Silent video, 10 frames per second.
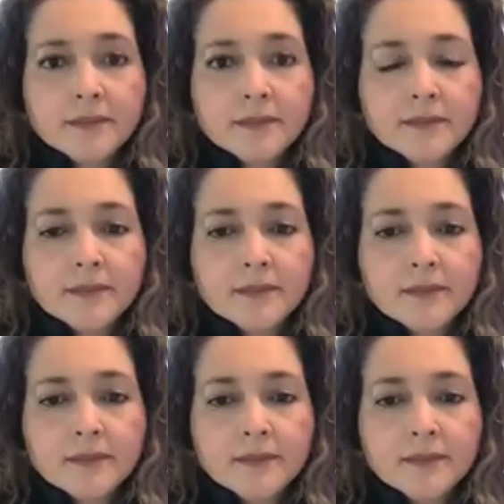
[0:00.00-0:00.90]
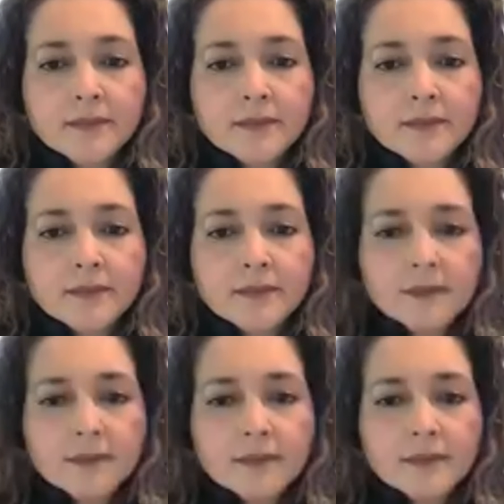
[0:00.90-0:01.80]

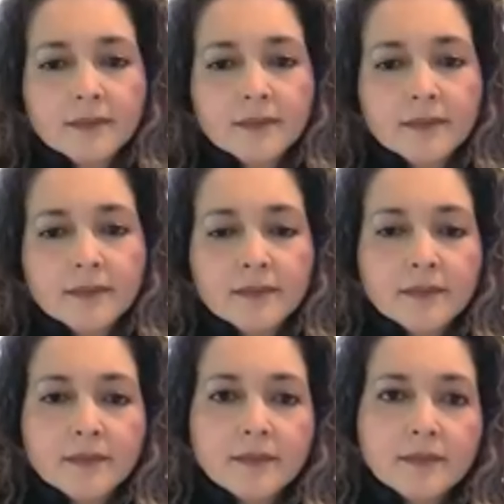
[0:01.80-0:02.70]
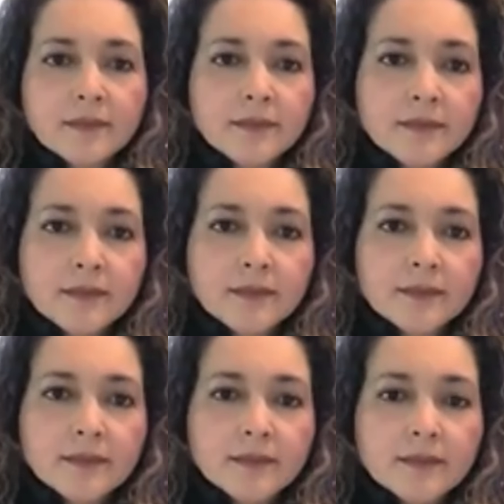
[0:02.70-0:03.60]

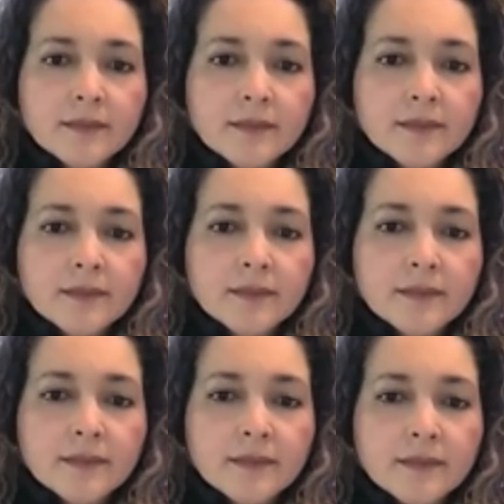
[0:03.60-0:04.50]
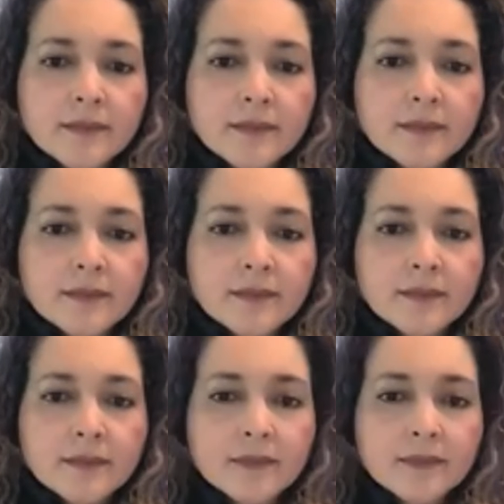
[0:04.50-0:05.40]

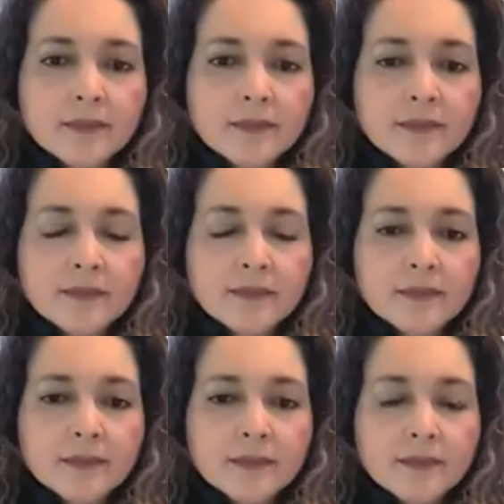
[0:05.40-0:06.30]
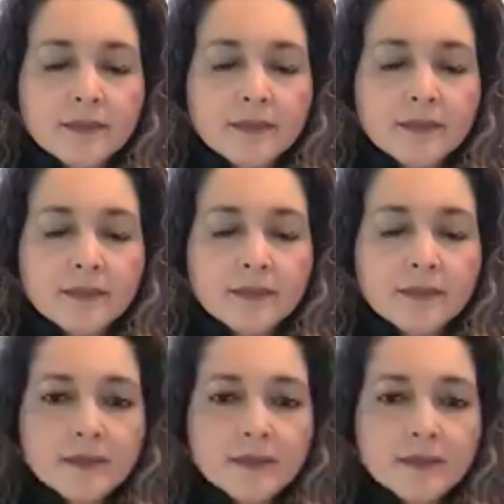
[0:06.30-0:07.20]

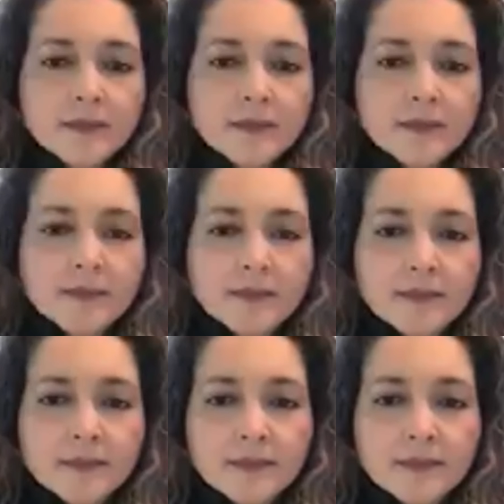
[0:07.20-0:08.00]
This person isn't speaking.